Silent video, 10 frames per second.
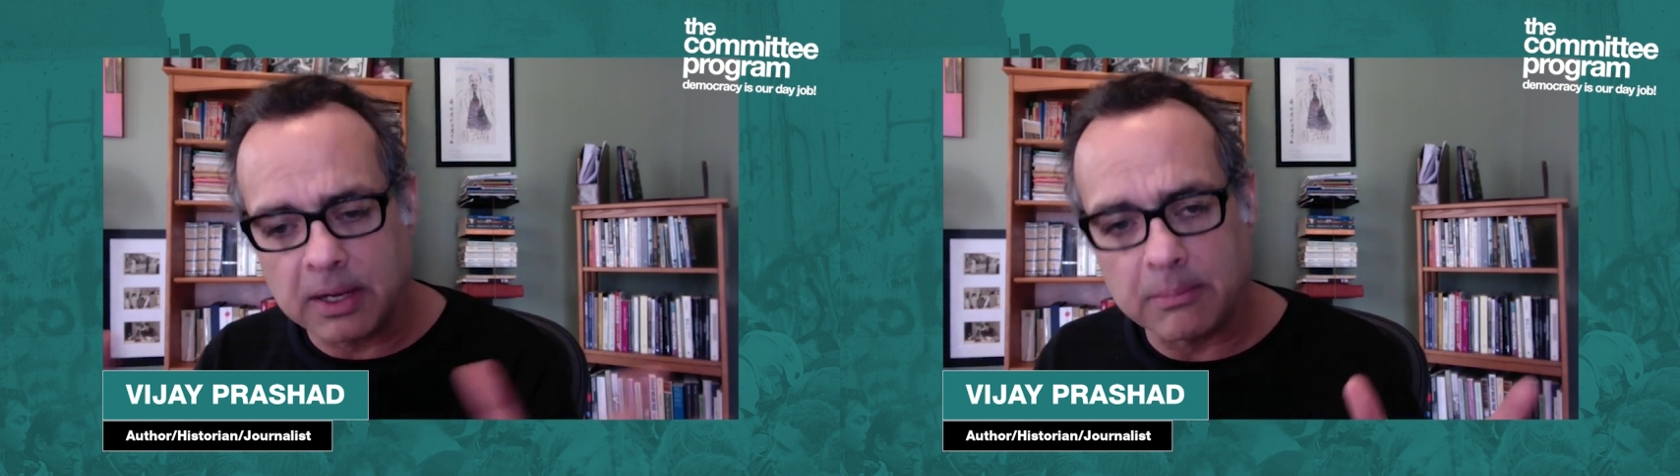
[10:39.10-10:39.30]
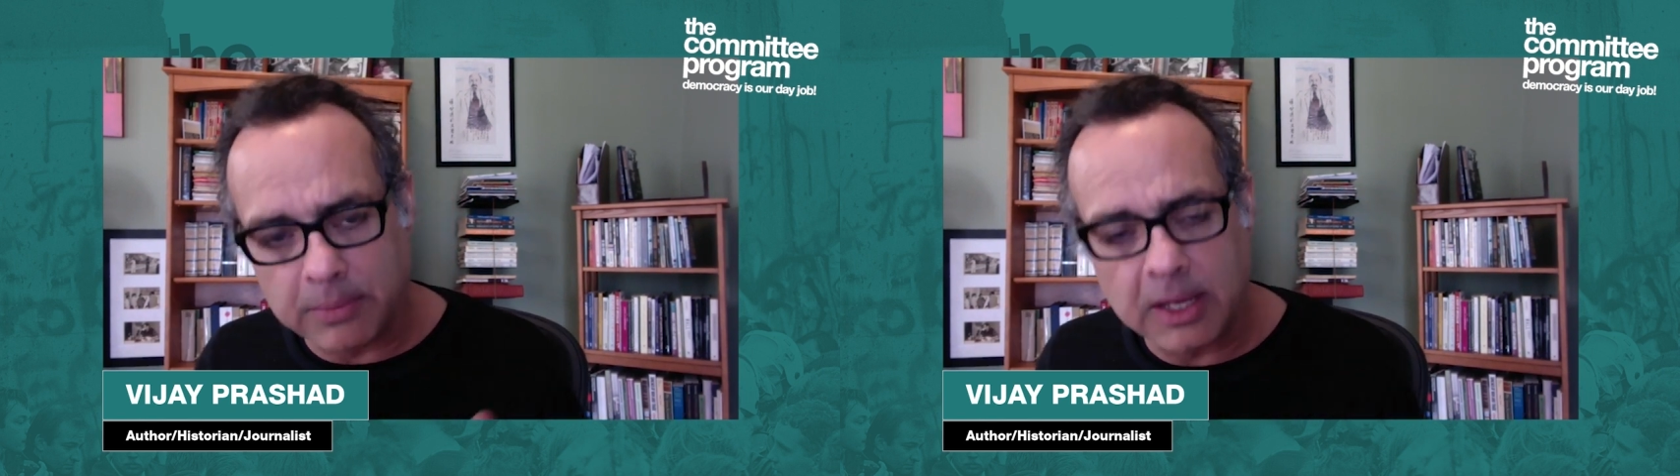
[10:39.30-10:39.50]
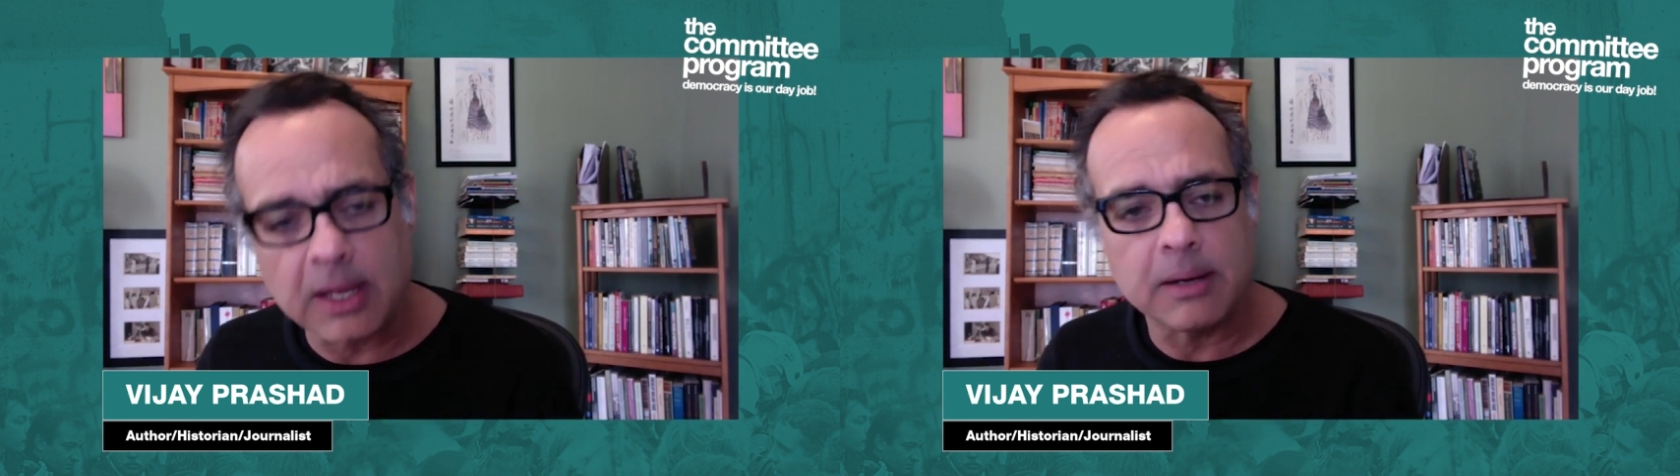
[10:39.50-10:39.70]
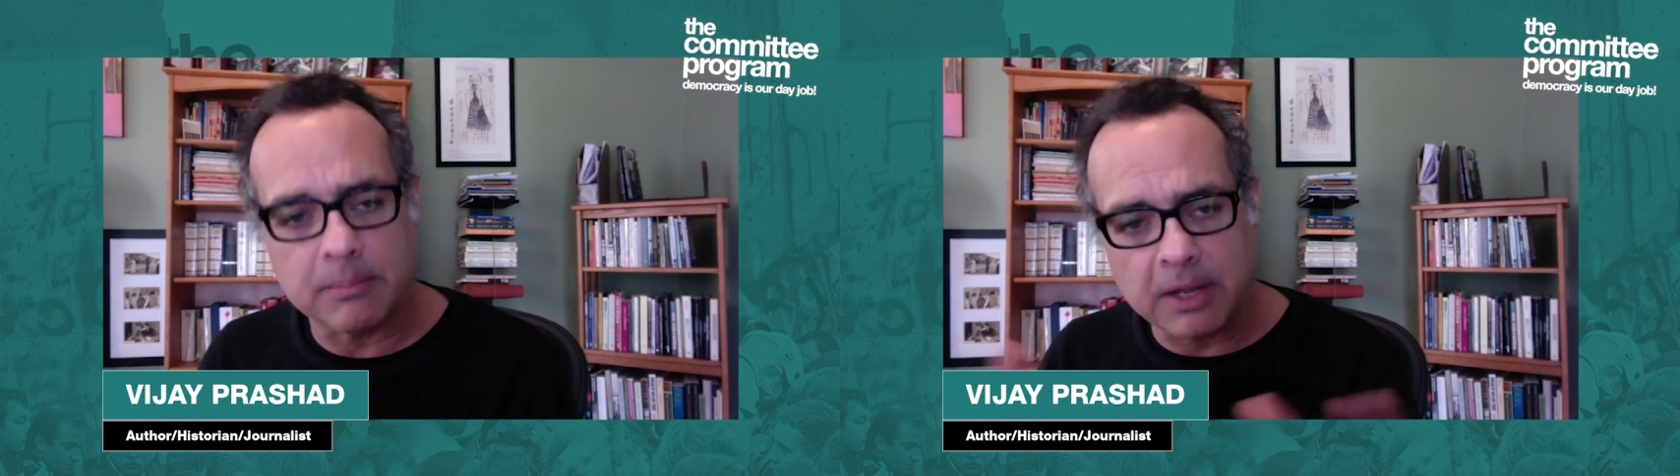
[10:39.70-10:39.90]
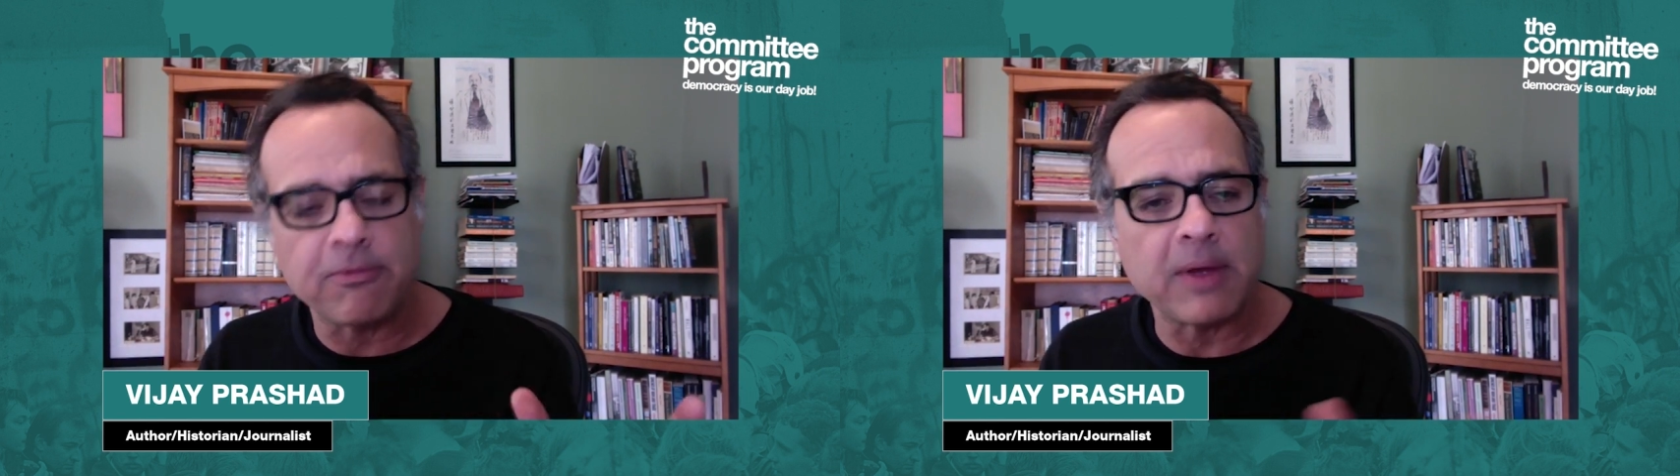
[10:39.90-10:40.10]
me and
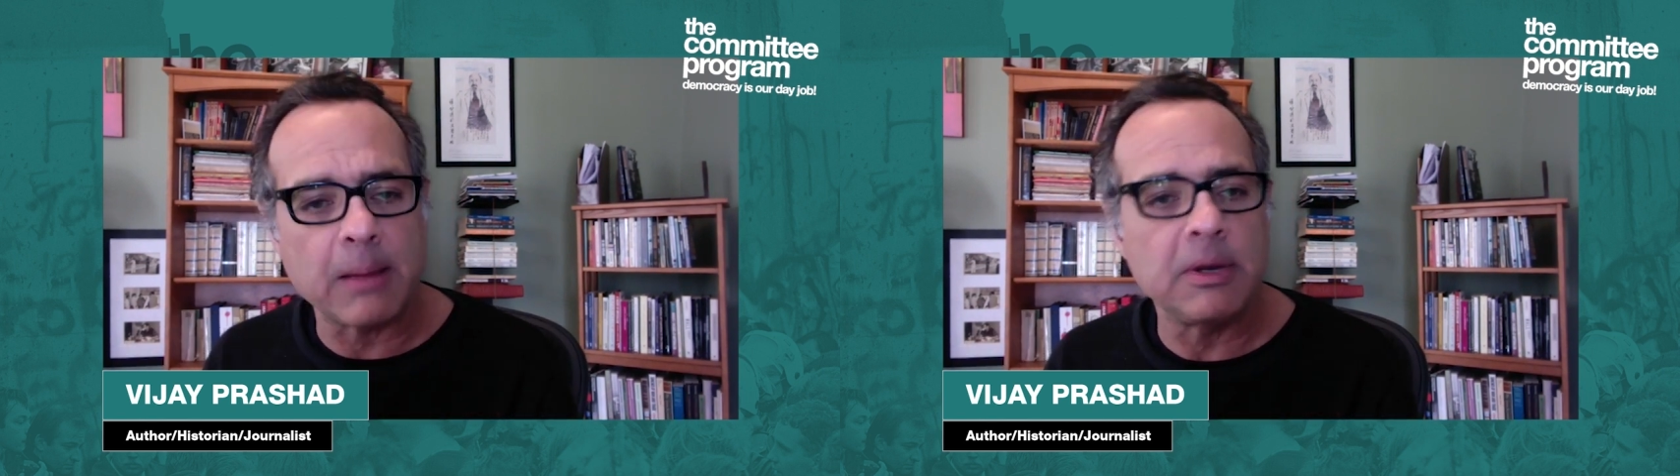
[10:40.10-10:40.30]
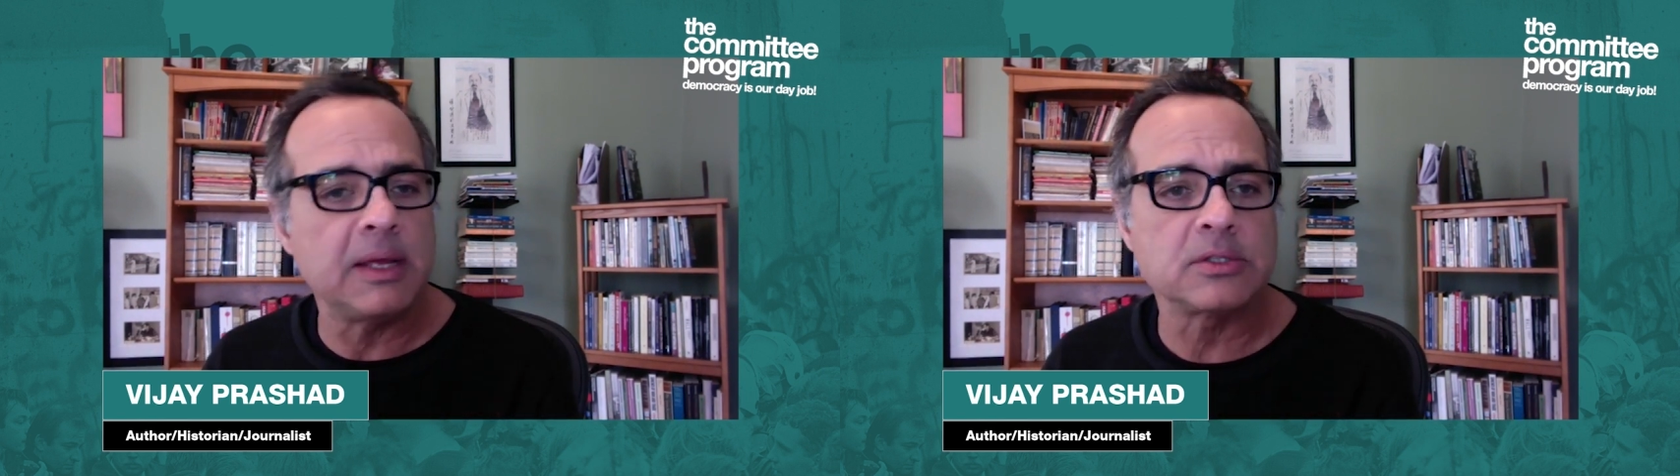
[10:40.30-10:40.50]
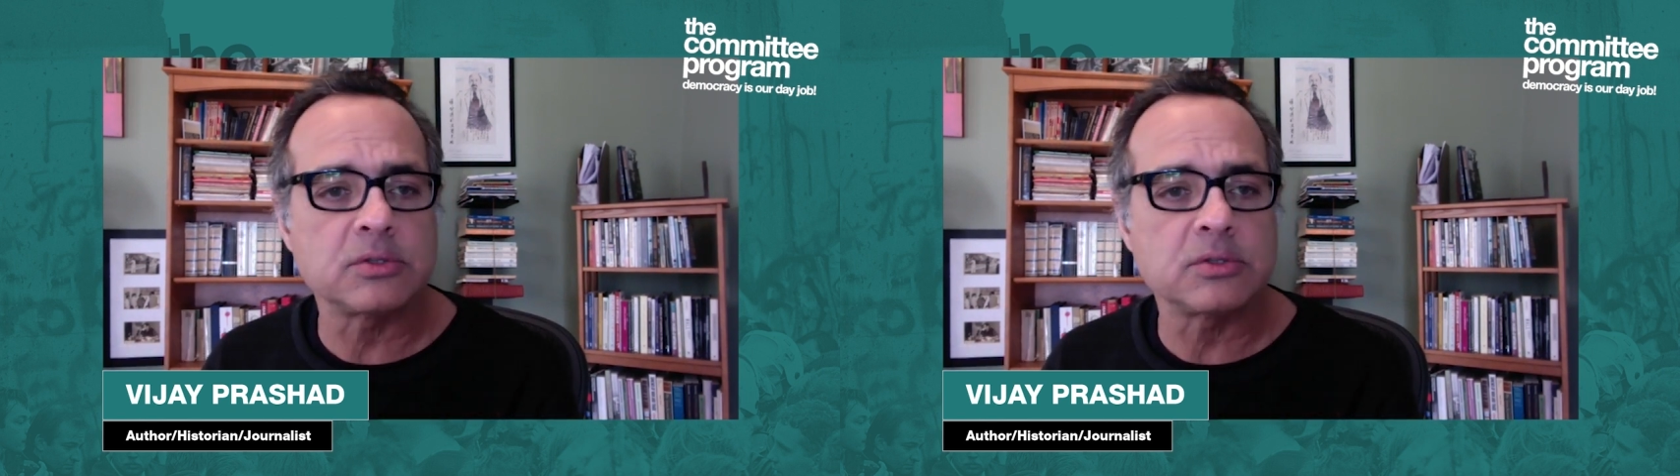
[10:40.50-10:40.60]
my family and